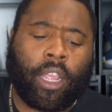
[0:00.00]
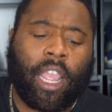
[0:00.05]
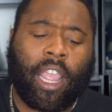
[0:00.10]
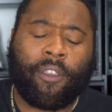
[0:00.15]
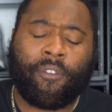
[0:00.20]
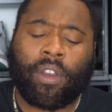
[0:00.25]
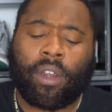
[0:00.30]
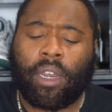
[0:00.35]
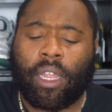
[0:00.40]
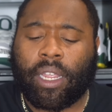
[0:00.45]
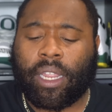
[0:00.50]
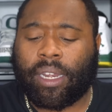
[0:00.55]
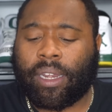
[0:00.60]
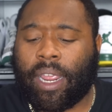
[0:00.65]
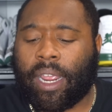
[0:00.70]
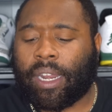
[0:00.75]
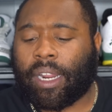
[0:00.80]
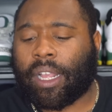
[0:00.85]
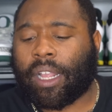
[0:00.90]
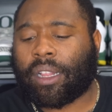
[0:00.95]
even looking
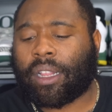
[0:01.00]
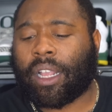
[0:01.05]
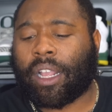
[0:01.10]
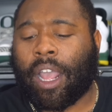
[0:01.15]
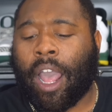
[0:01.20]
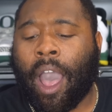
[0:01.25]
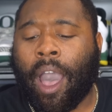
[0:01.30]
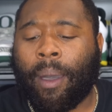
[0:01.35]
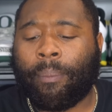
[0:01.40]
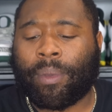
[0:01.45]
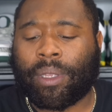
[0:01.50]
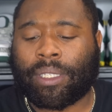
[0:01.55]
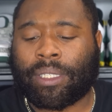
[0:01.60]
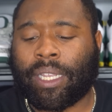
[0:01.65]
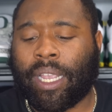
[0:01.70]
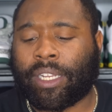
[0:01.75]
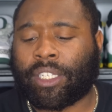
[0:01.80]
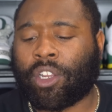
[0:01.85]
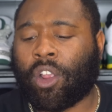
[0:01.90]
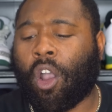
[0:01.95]
at the comment
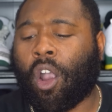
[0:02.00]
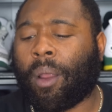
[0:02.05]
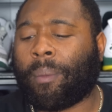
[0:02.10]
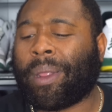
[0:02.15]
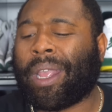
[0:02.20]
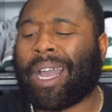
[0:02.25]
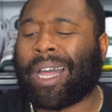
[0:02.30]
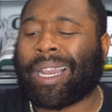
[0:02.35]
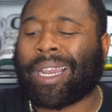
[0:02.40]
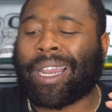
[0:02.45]
section, Army, a